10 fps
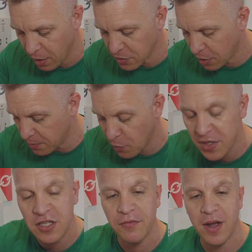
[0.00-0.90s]
So I'm going to
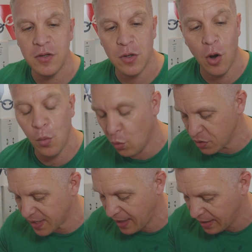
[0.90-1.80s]
rinse the face with cold
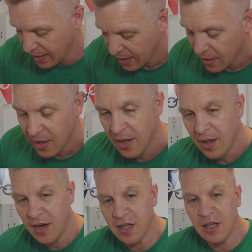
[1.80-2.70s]
water
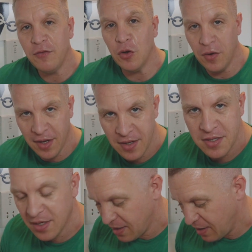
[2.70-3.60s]
and then give your
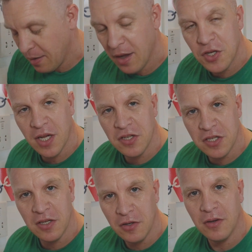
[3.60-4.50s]
ears a chance
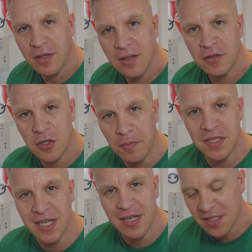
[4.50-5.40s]
to like stop the
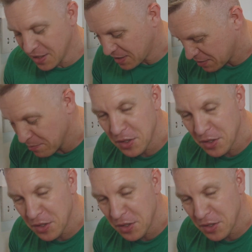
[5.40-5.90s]
tinnitus of me